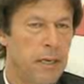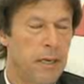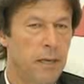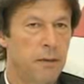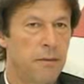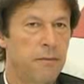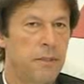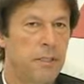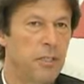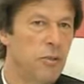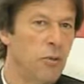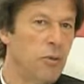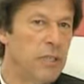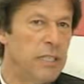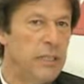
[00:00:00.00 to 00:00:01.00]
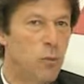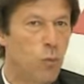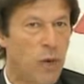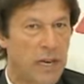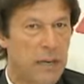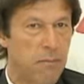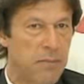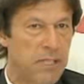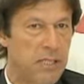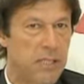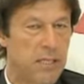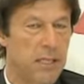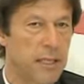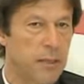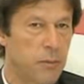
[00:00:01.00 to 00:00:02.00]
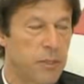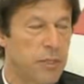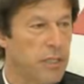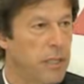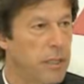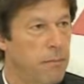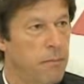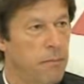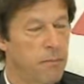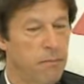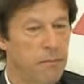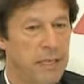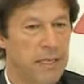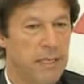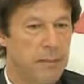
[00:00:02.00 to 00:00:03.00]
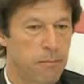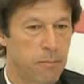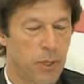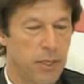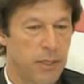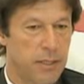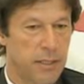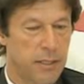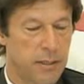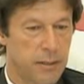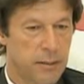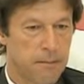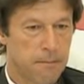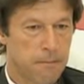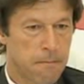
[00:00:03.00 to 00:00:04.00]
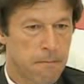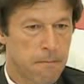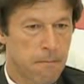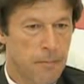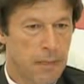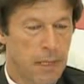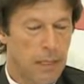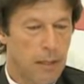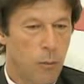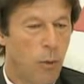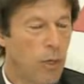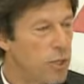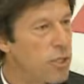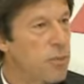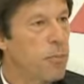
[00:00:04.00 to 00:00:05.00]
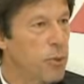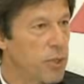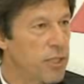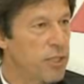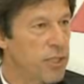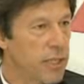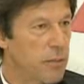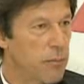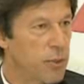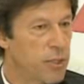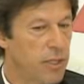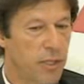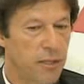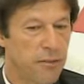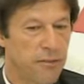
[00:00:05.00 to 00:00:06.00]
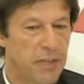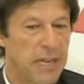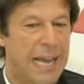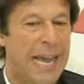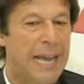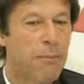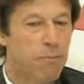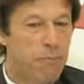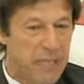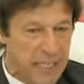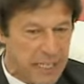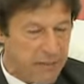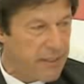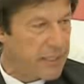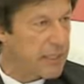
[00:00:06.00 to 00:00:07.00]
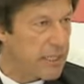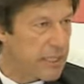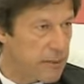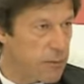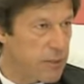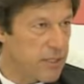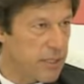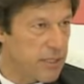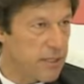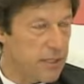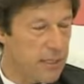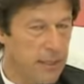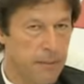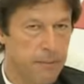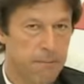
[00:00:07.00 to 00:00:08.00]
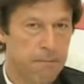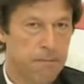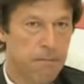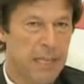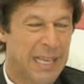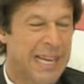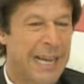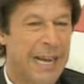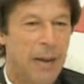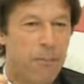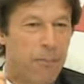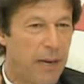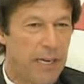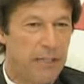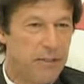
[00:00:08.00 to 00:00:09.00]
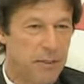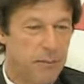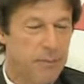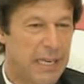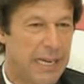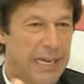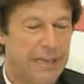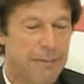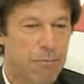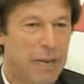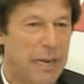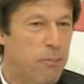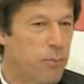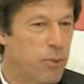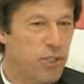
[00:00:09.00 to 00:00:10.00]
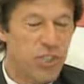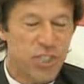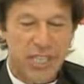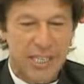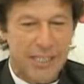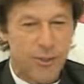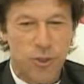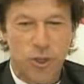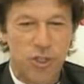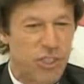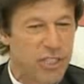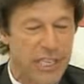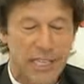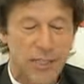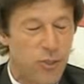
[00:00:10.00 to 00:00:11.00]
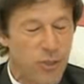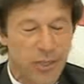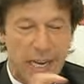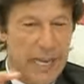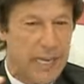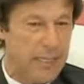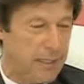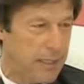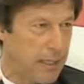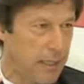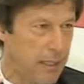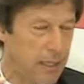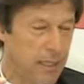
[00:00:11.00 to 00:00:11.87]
I have the only one mistake which I made in politics was supporting General Musharraf and believing that he was sincere. Apart from that, my position has not changed on anything.